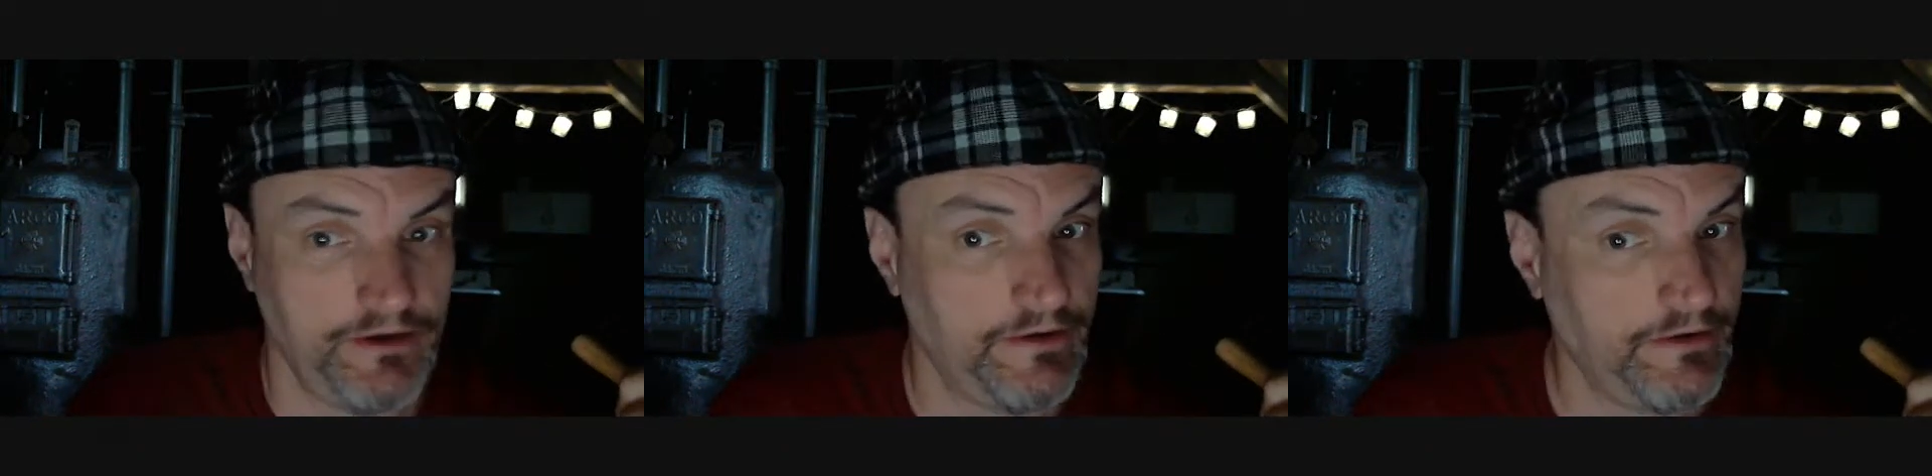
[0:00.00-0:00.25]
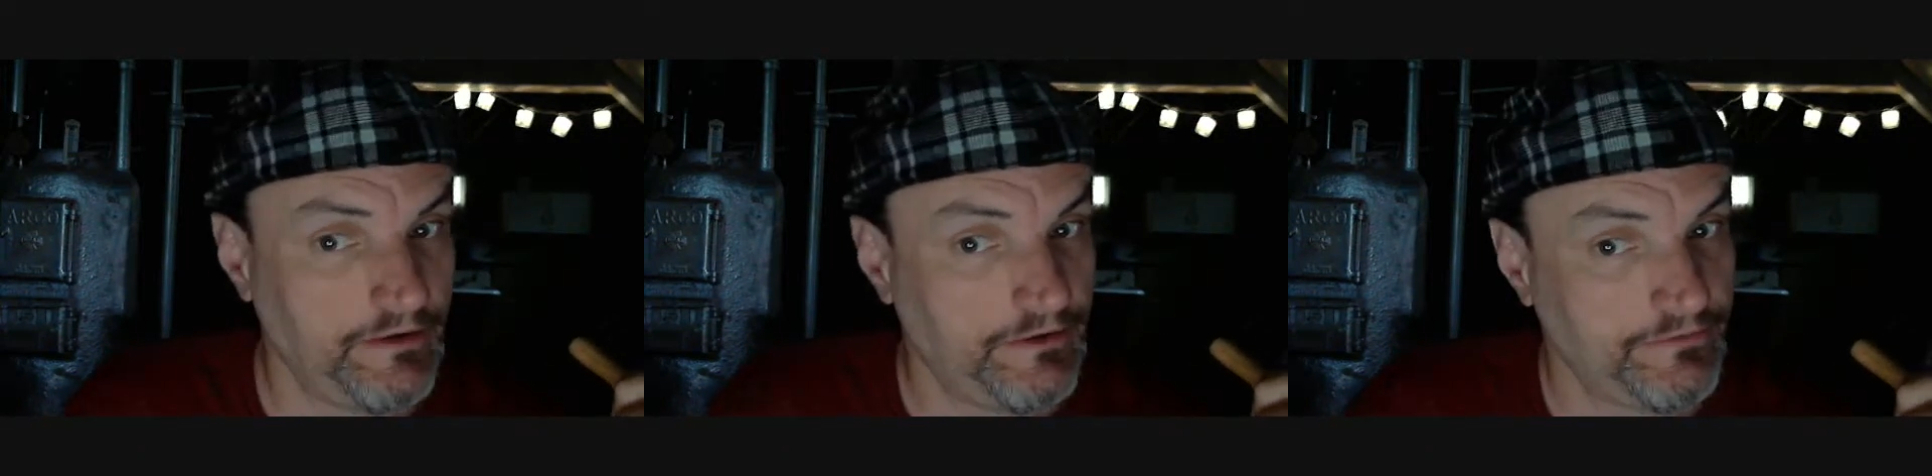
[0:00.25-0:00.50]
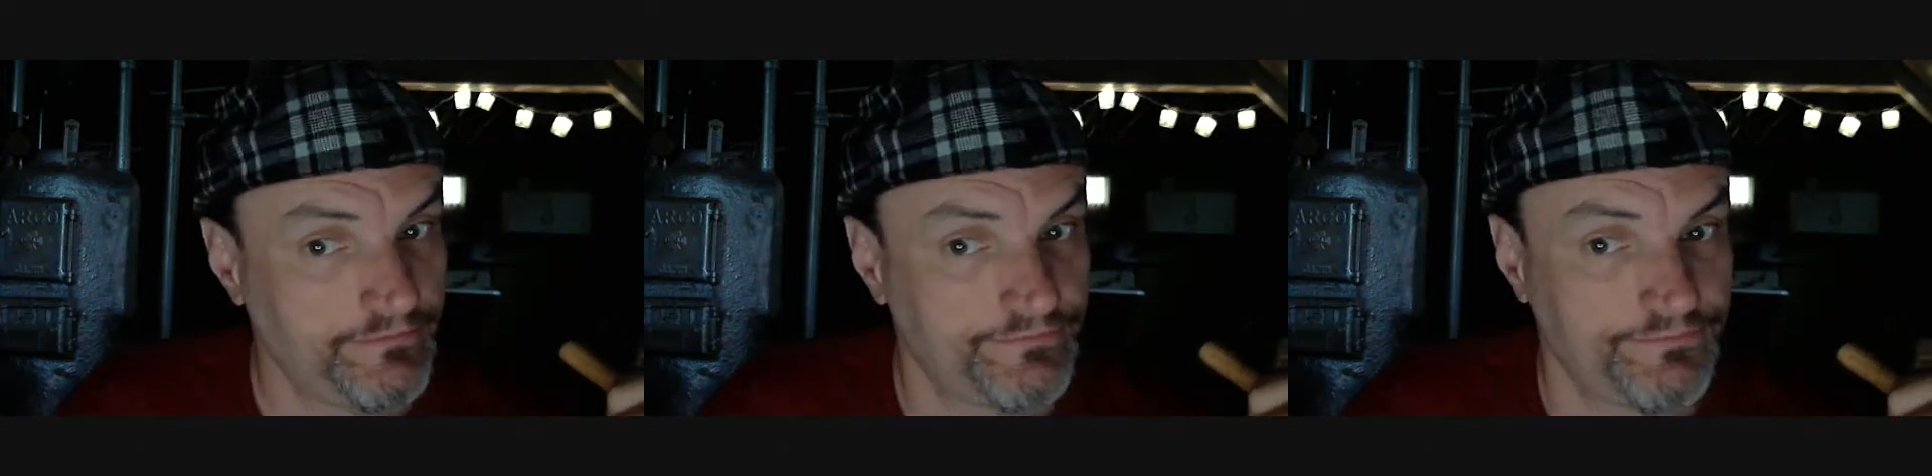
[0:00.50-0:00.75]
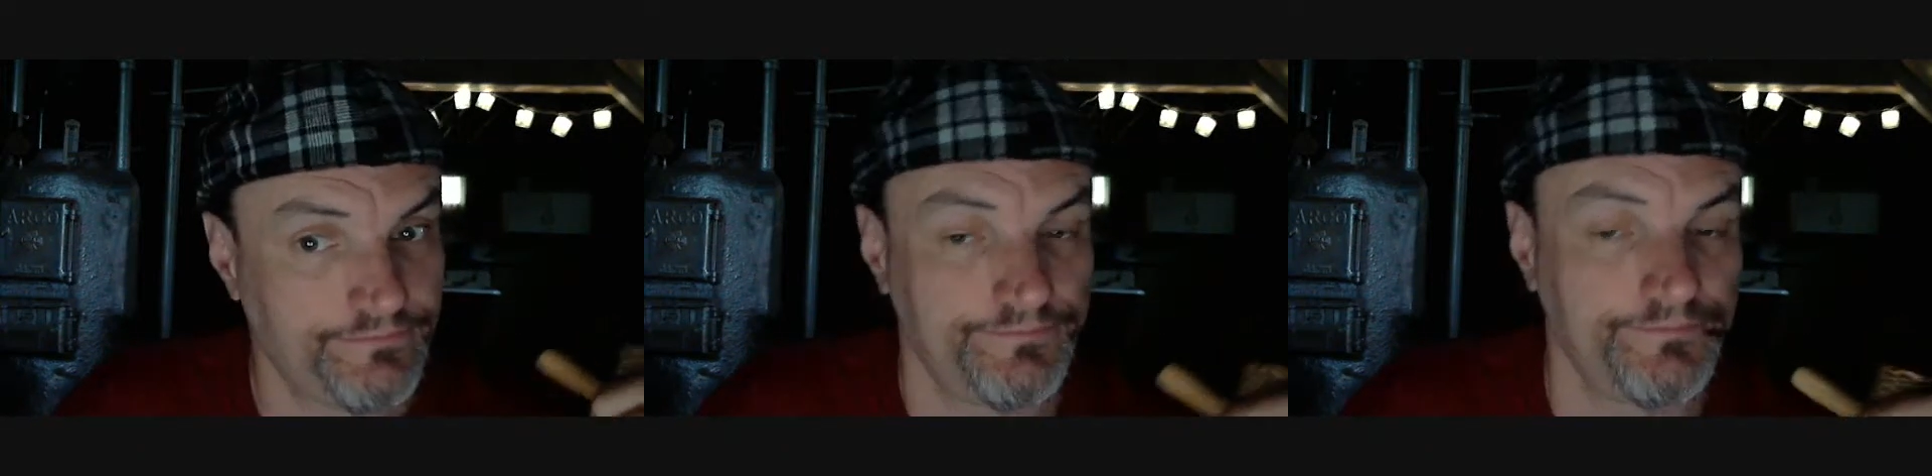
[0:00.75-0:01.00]
I
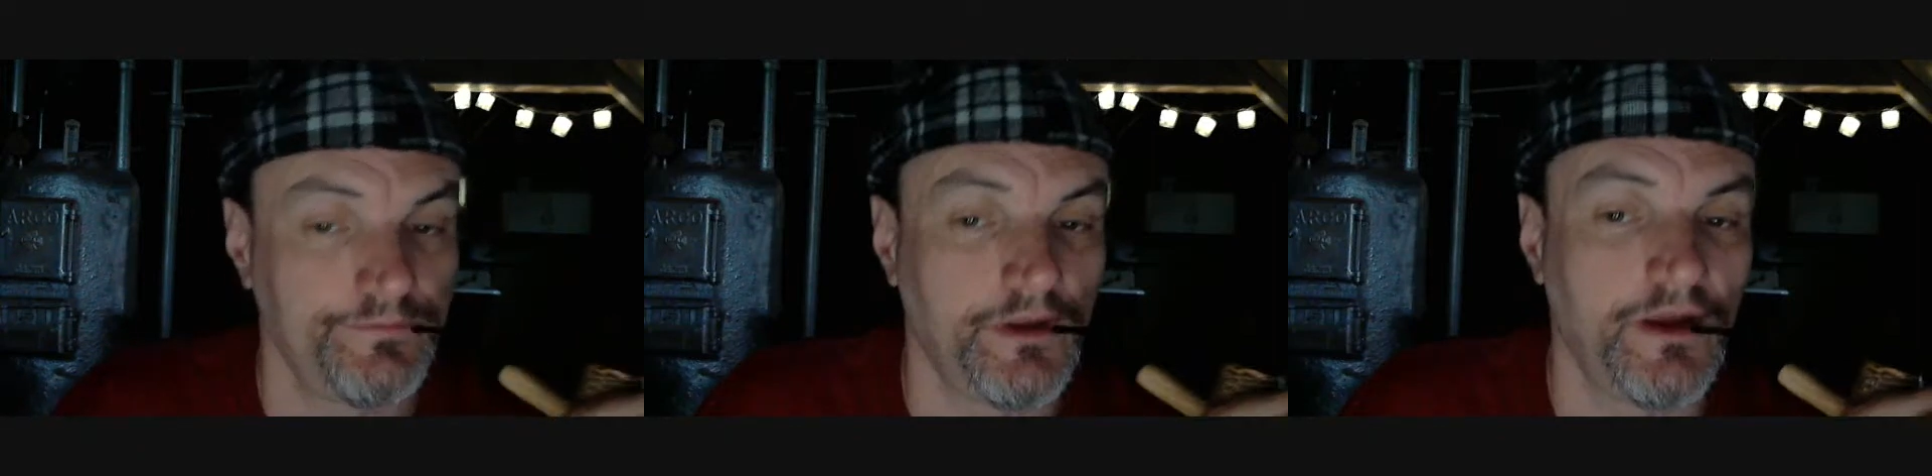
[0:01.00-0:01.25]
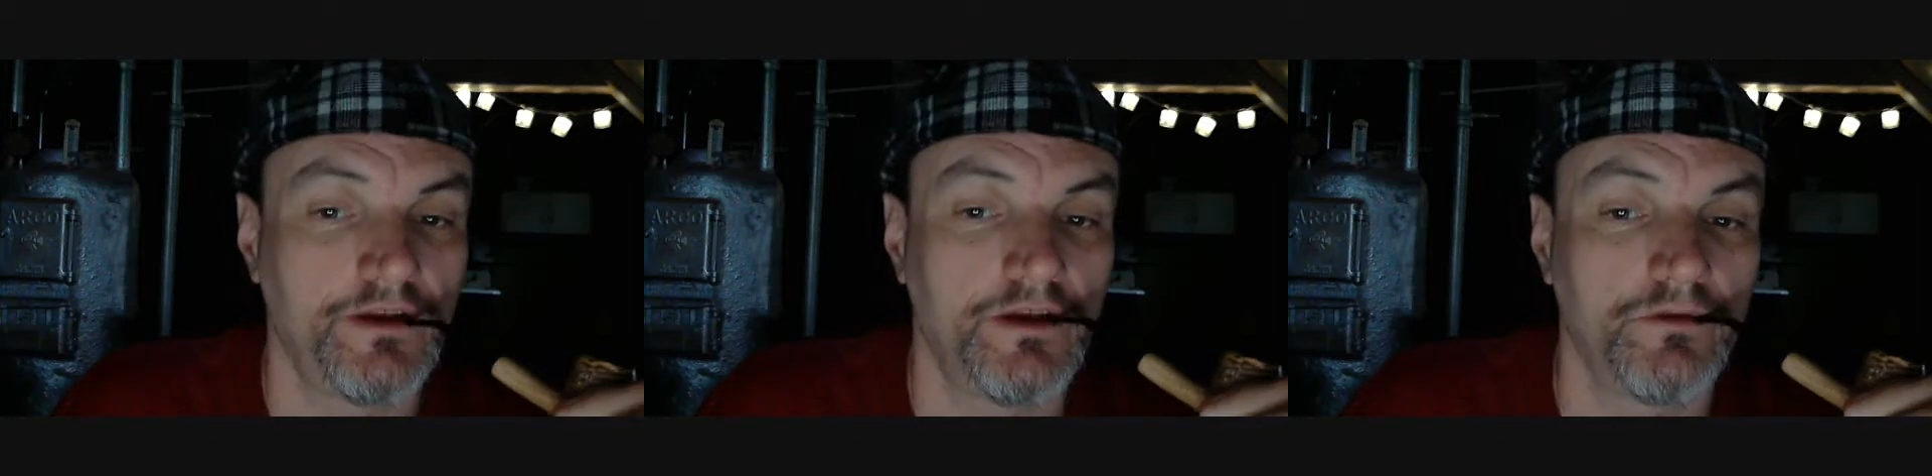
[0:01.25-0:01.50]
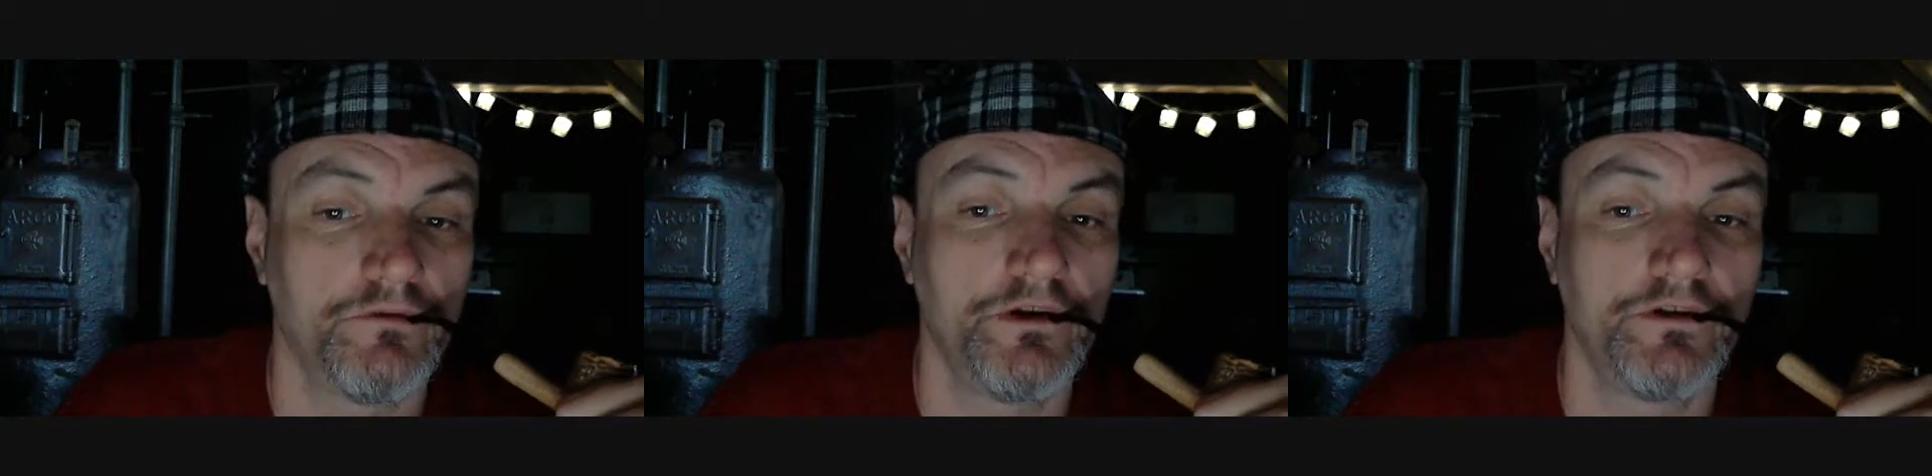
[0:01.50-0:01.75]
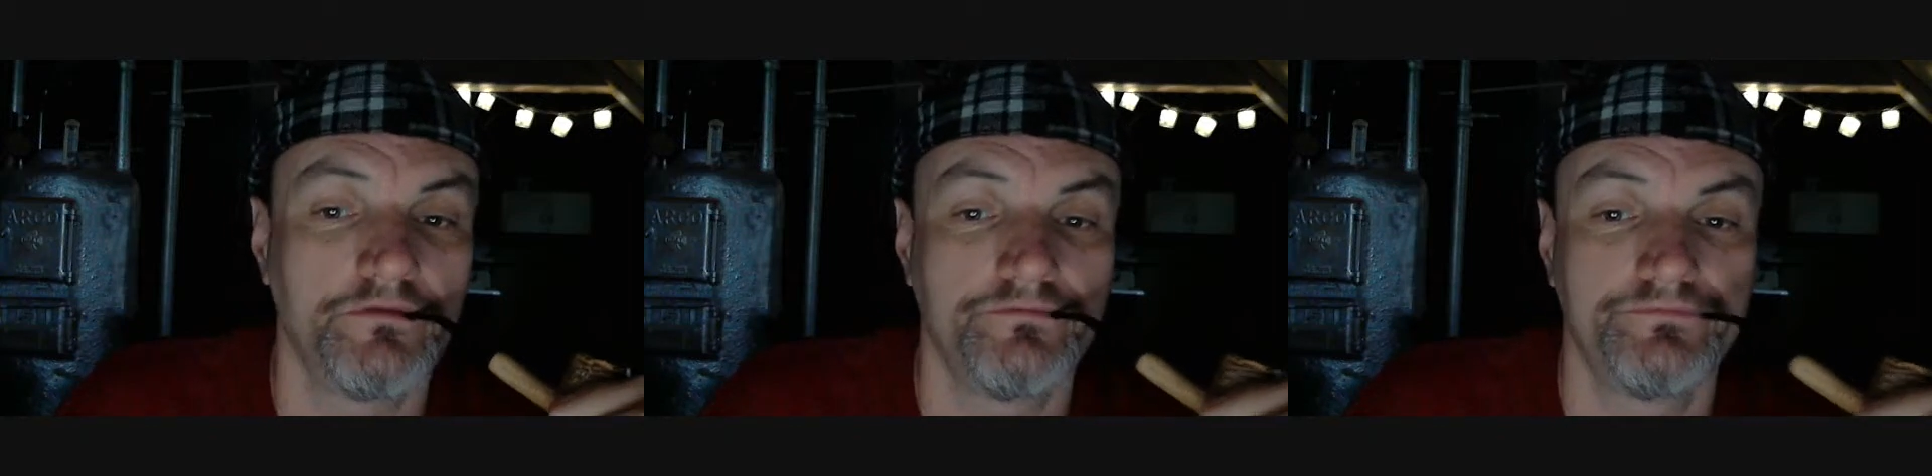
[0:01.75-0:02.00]
had to get rid
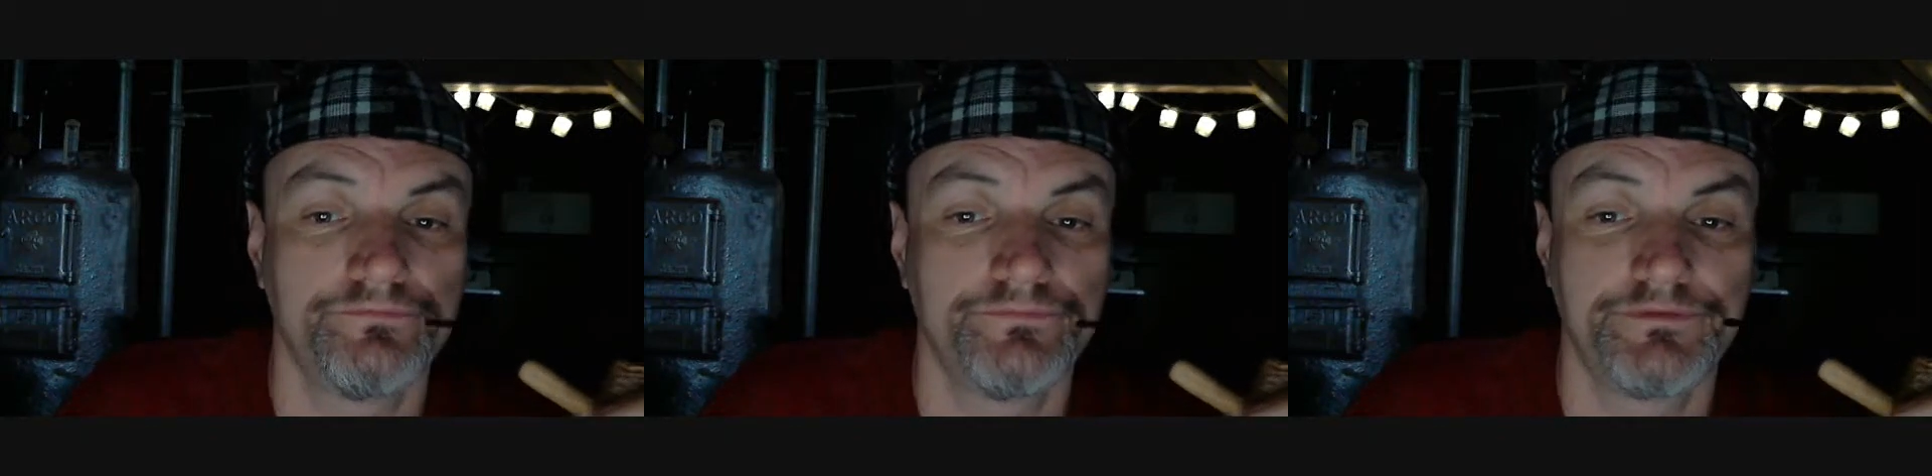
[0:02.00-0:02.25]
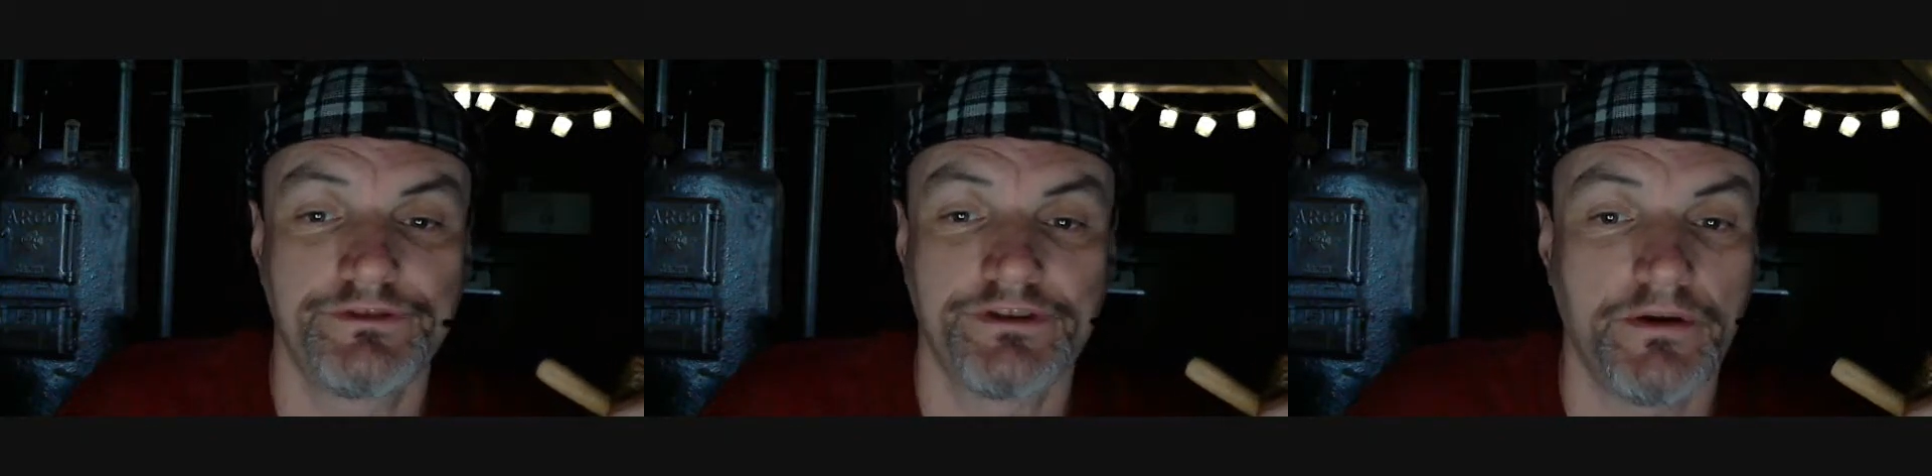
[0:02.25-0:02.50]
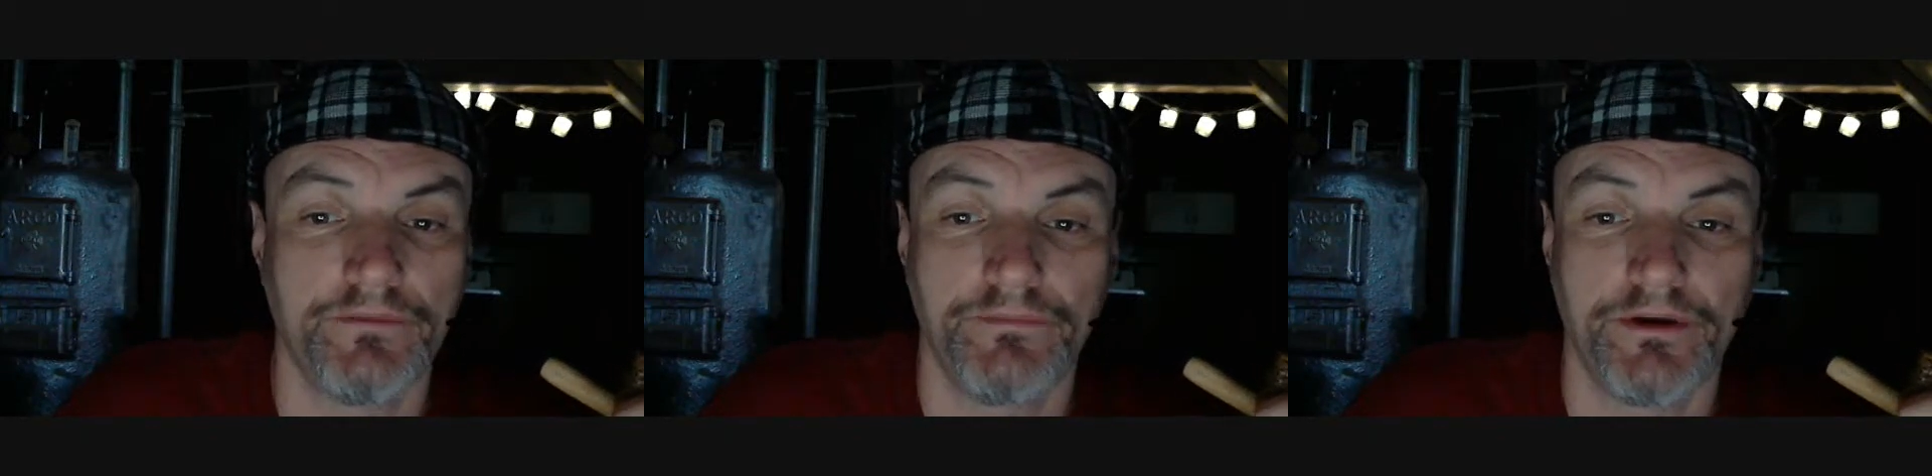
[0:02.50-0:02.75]
of some.